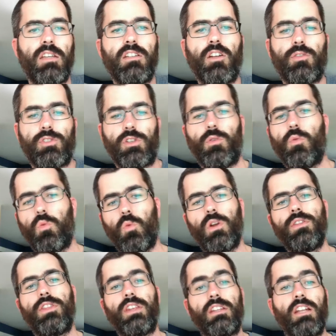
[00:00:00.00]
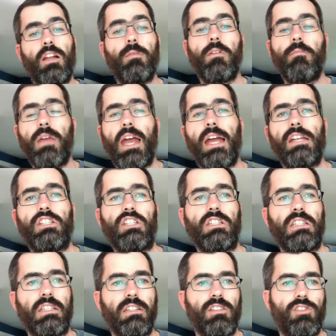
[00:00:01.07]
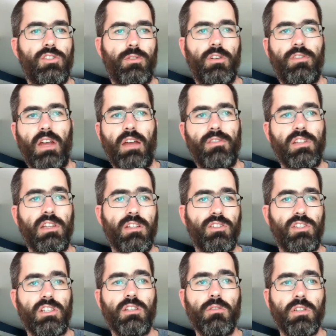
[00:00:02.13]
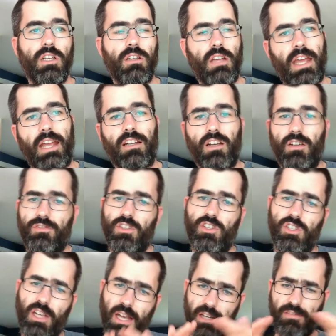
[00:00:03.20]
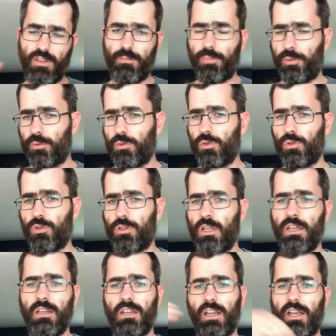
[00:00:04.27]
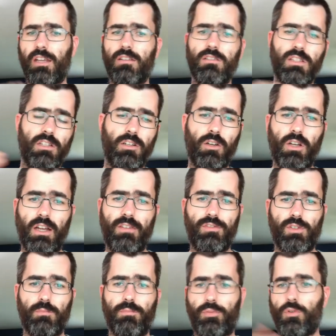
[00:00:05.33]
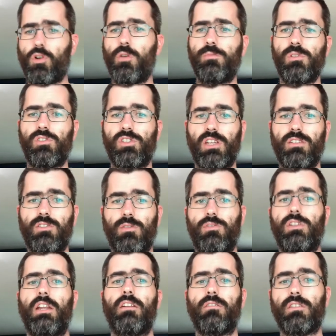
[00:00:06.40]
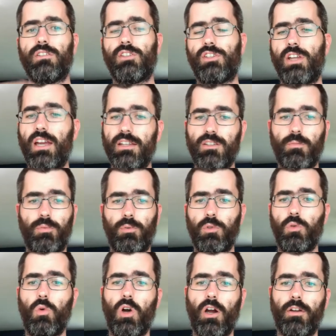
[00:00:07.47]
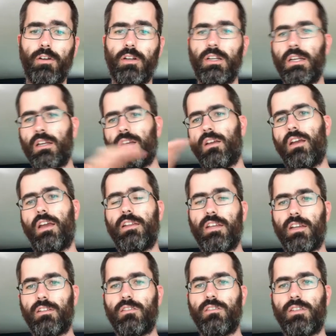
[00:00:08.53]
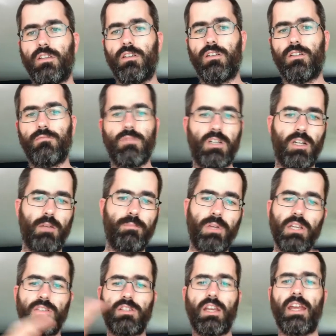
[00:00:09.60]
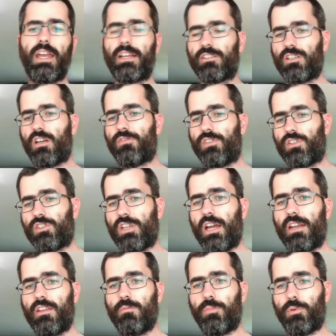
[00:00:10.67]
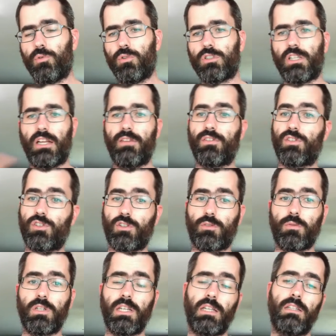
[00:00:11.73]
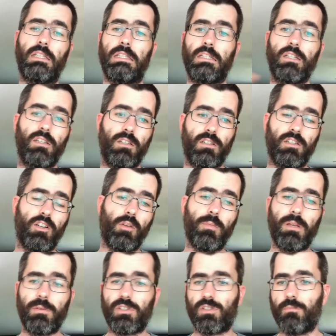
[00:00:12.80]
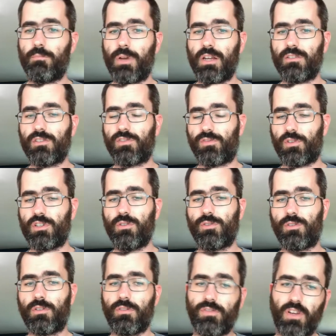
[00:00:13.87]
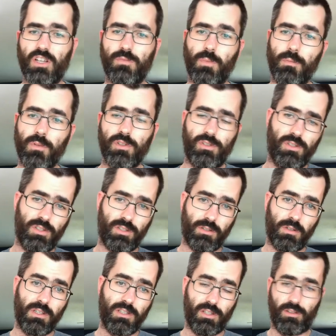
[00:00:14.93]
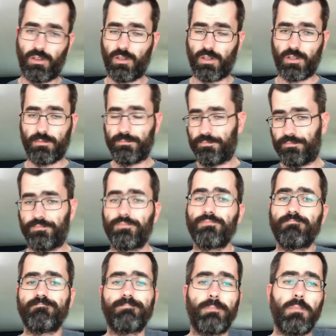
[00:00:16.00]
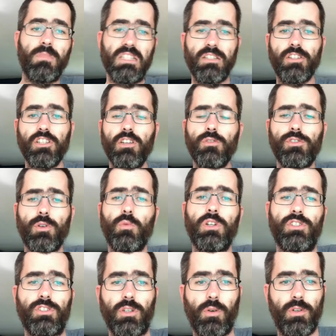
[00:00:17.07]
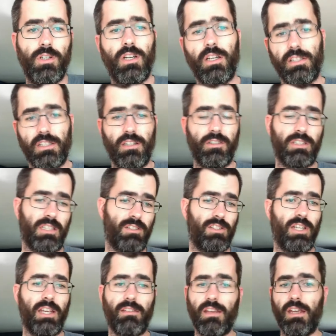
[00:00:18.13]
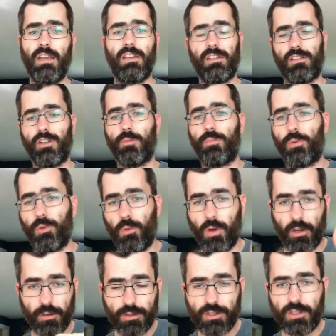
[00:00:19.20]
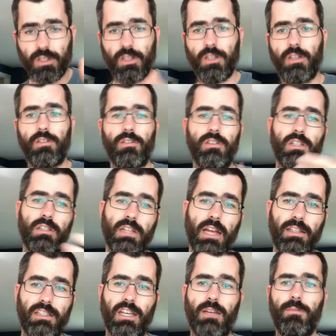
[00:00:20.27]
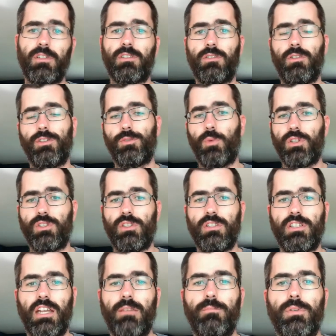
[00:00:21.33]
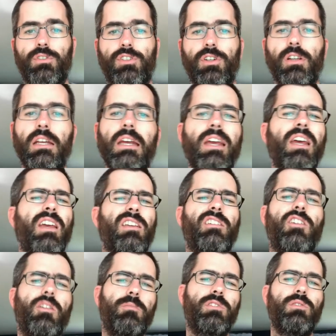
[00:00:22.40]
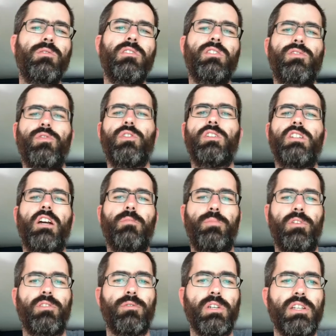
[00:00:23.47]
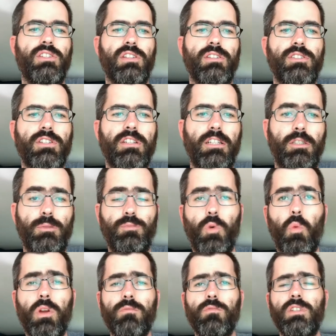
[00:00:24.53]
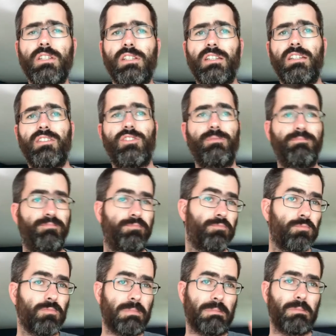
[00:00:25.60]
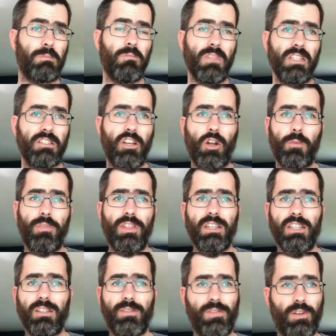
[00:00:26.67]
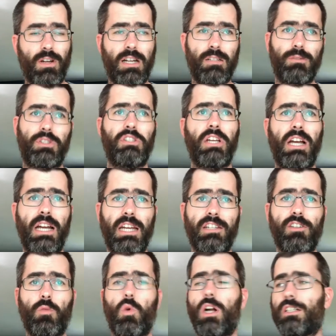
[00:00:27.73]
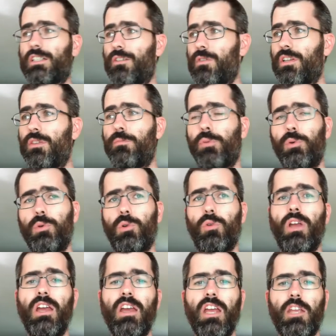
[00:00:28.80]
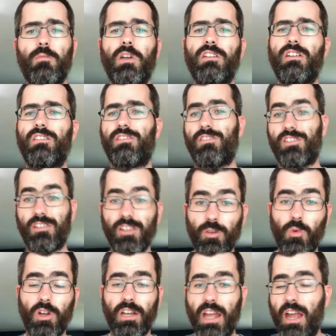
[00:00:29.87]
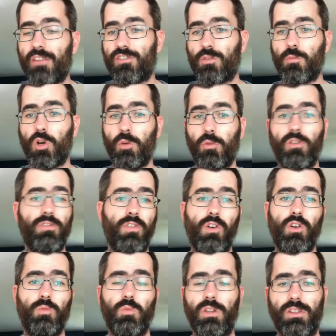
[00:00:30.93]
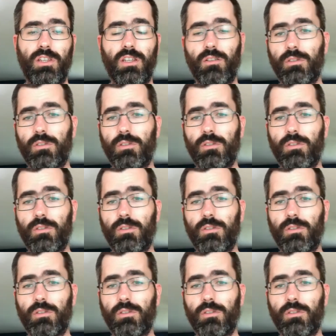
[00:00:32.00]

So one thing that I'm imagining is sort of having this unit hang off the side of the pool, and I'll have some probes and sensors that are inside the pool water, and then the piece that hangs off the side of the pool could have a screen, maybe some buttons for user interface, but most of the screen to alert the user what's going on. It could say, the pool water's good, or you need to add chemicals, what's the temperature. I'm doing this for a couple of reasons. One reason is, I'm thinking if you're outside and you're walking around the pool, you might not necessarily want to have your mobile phone with you.